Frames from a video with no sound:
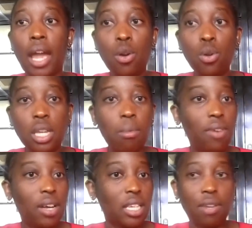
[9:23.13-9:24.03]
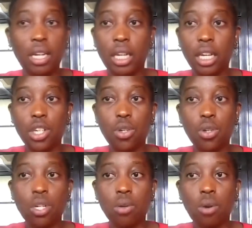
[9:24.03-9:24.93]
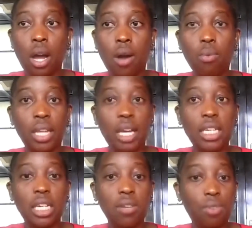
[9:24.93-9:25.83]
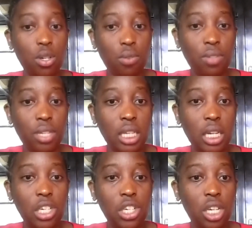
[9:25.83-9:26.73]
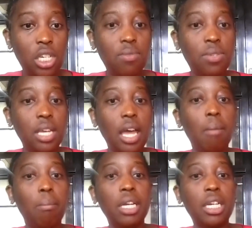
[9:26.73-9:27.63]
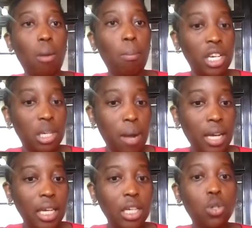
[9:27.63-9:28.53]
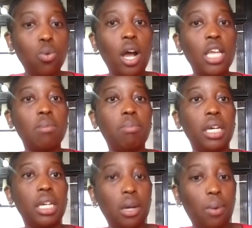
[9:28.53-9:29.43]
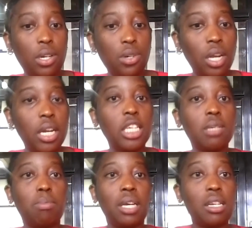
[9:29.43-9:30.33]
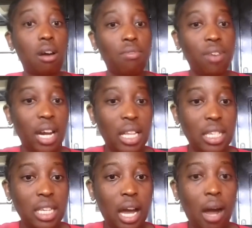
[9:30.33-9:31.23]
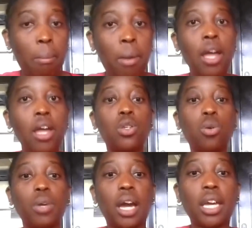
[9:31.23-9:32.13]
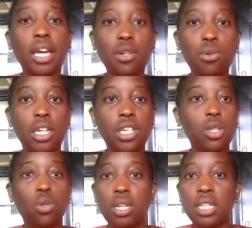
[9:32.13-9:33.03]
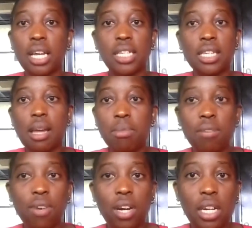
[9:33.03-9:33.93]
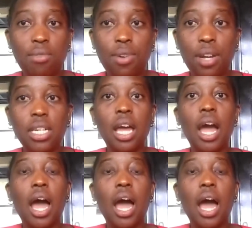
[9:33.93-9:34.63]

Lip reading: I know some of us have engaged with us in different of these initiatives, be it our benchmarking tours, be it our trainings, be it our financing arm. So we are here today just to discuss something very different.